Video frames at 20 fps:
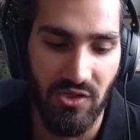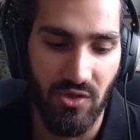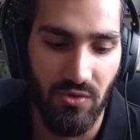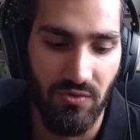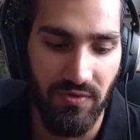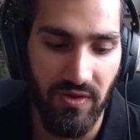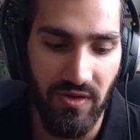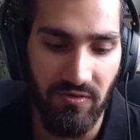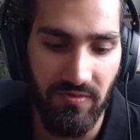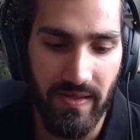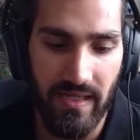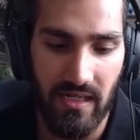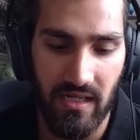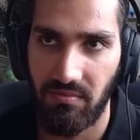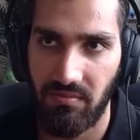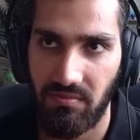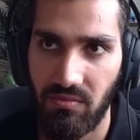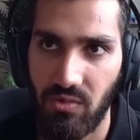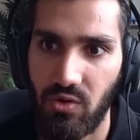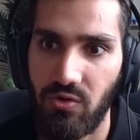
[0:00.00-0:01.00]
so we've been
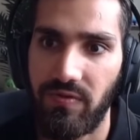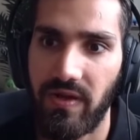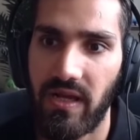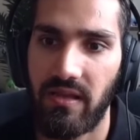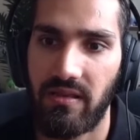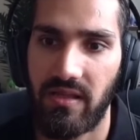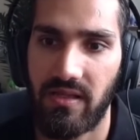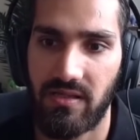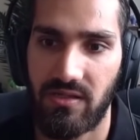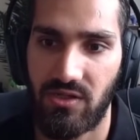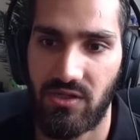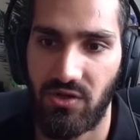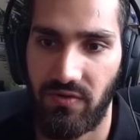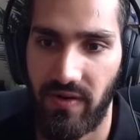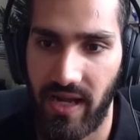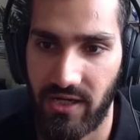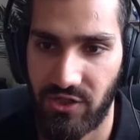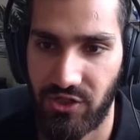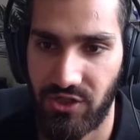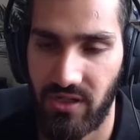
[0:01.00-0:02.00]
moving in this
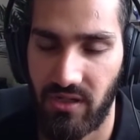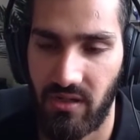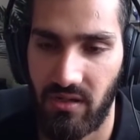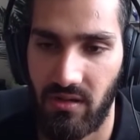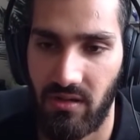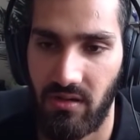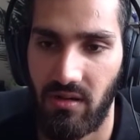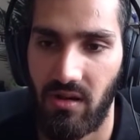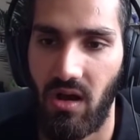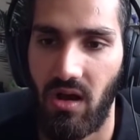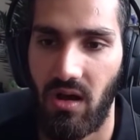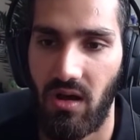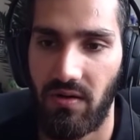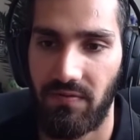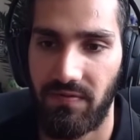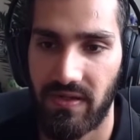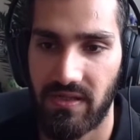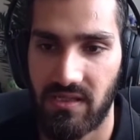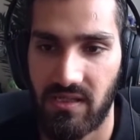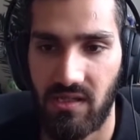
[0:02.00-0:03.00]
direction
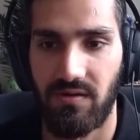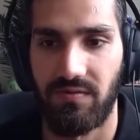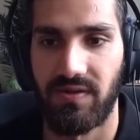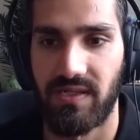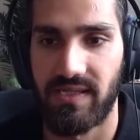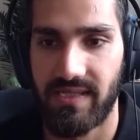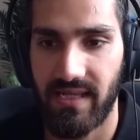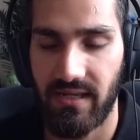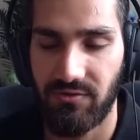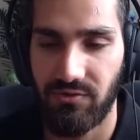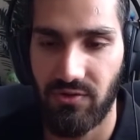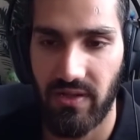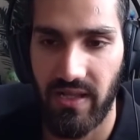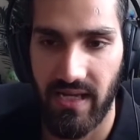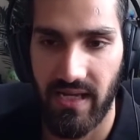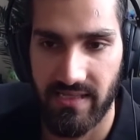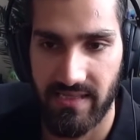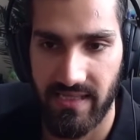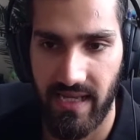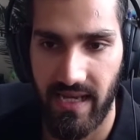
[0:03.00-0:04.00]
of, instead of a
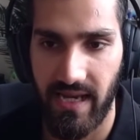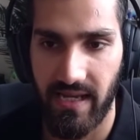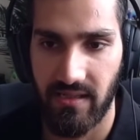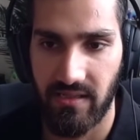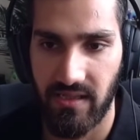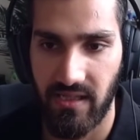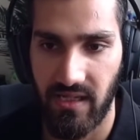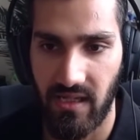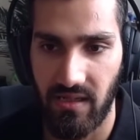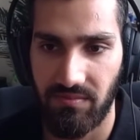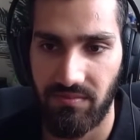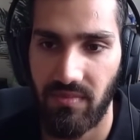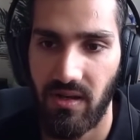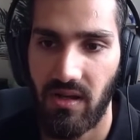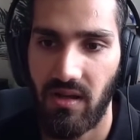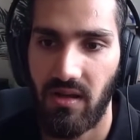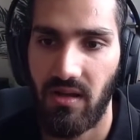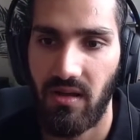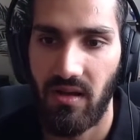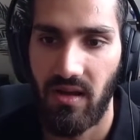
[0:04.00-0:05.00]
centralized AI team,
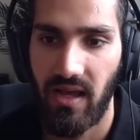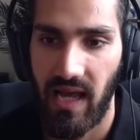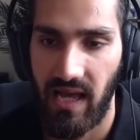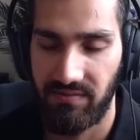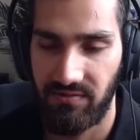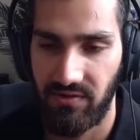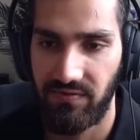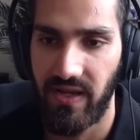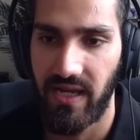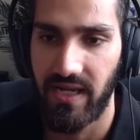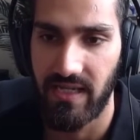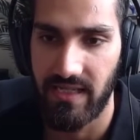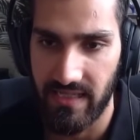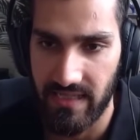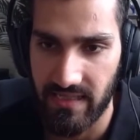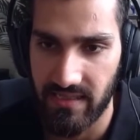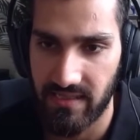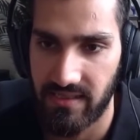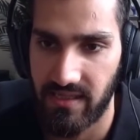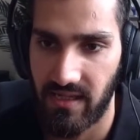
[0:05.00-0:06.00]
have a very
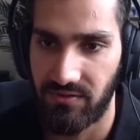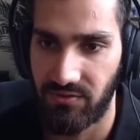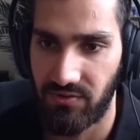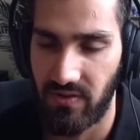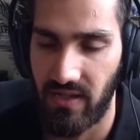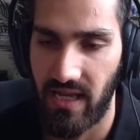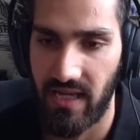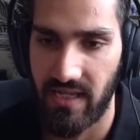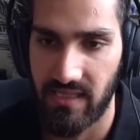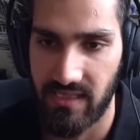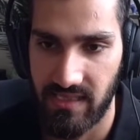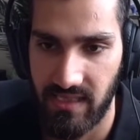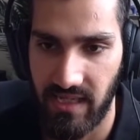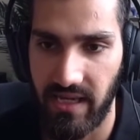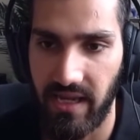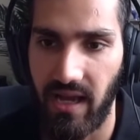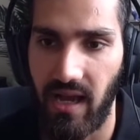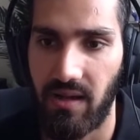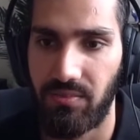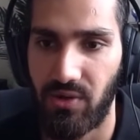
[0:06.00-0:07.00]
decentralized
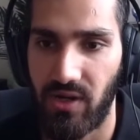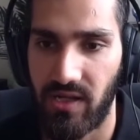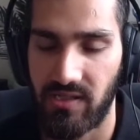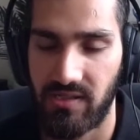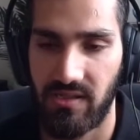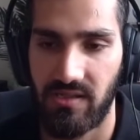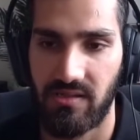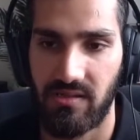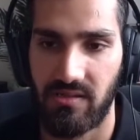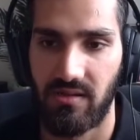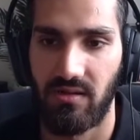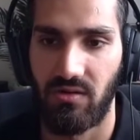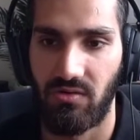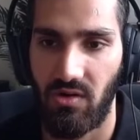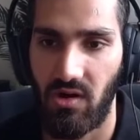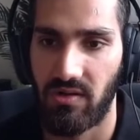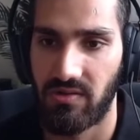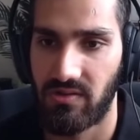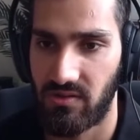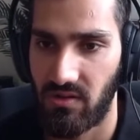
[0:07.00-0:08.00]
AI presence
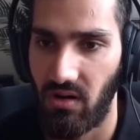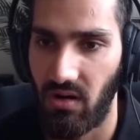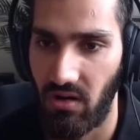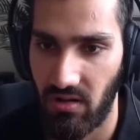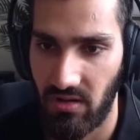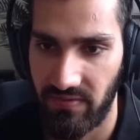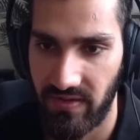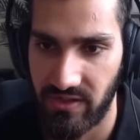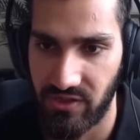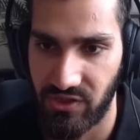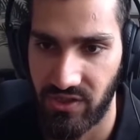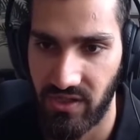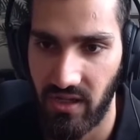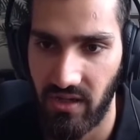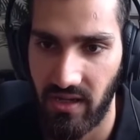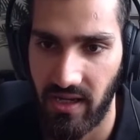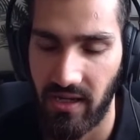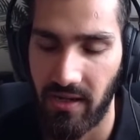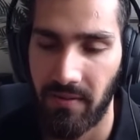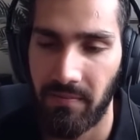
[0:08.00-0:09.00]
across all of
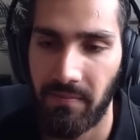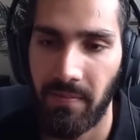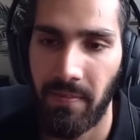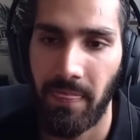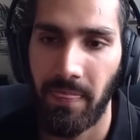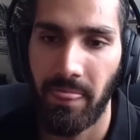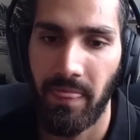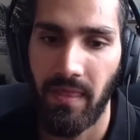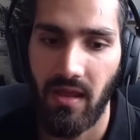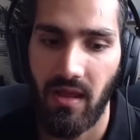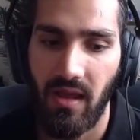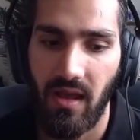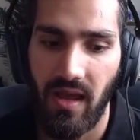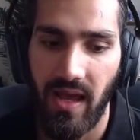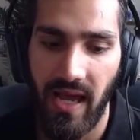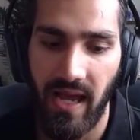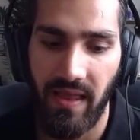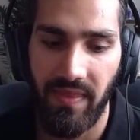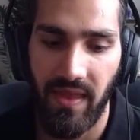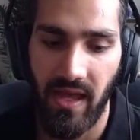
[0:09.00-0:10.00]
engineering,
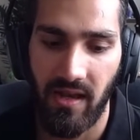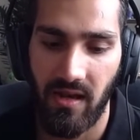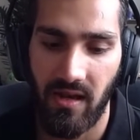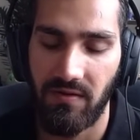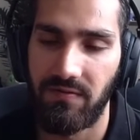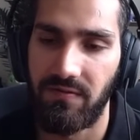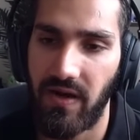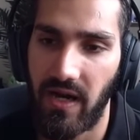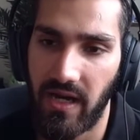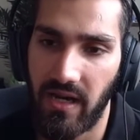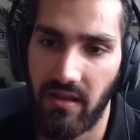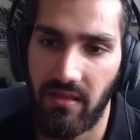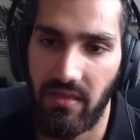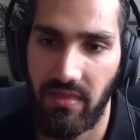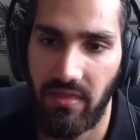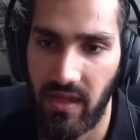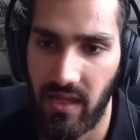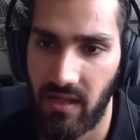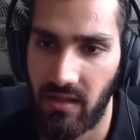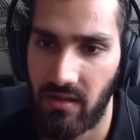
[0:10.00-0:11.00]
and then a very
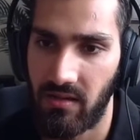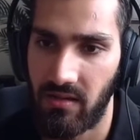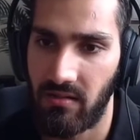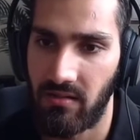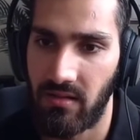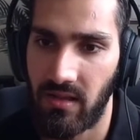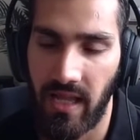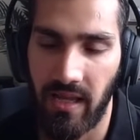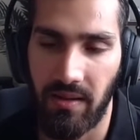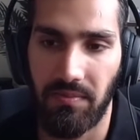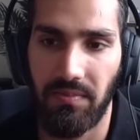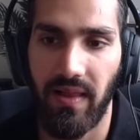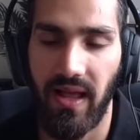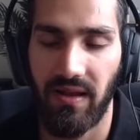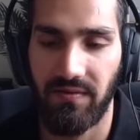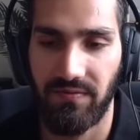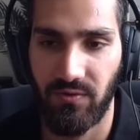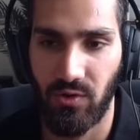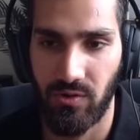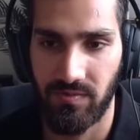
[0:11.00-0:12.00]
thin like
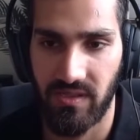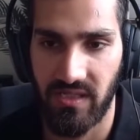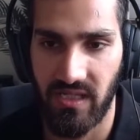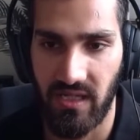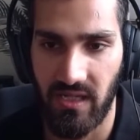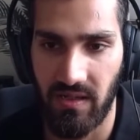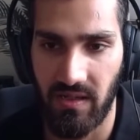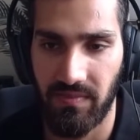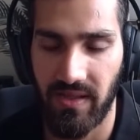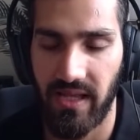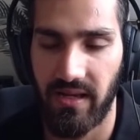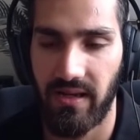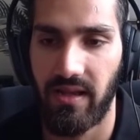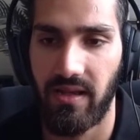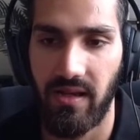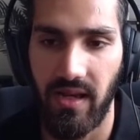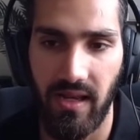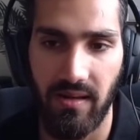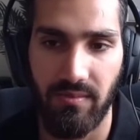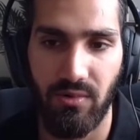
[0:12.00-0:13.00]
platform team that
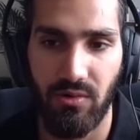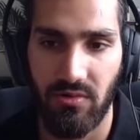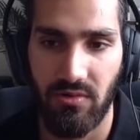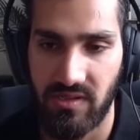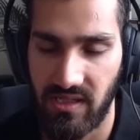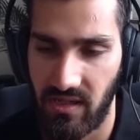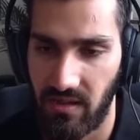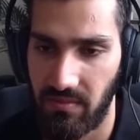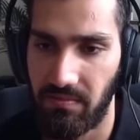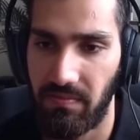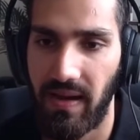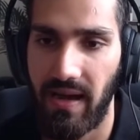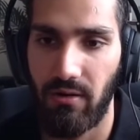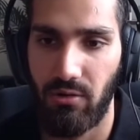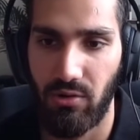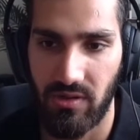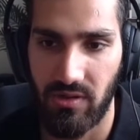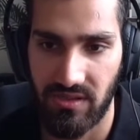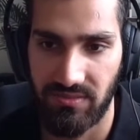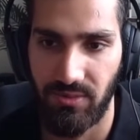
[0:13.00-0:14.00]
enables and
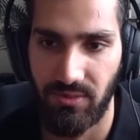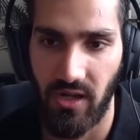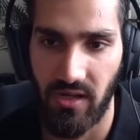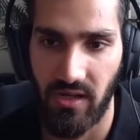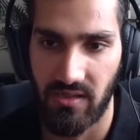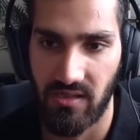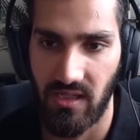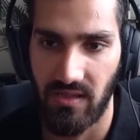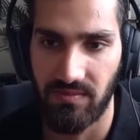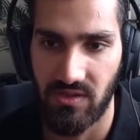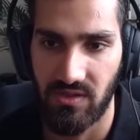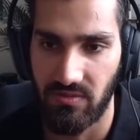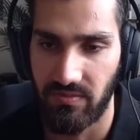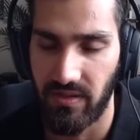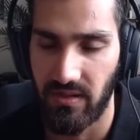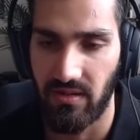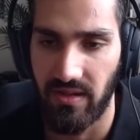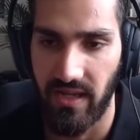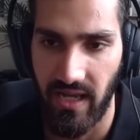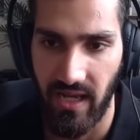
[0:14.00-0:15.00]
empowers product teams to
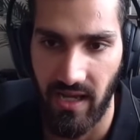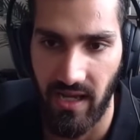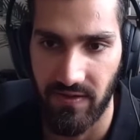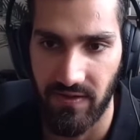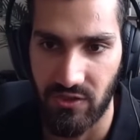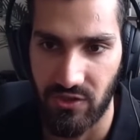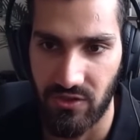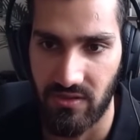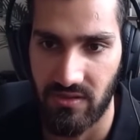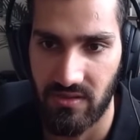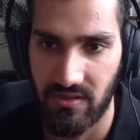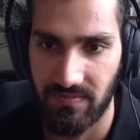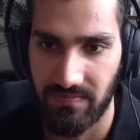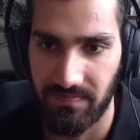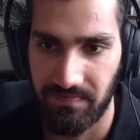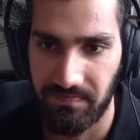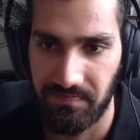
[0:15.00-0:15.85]
build AI features.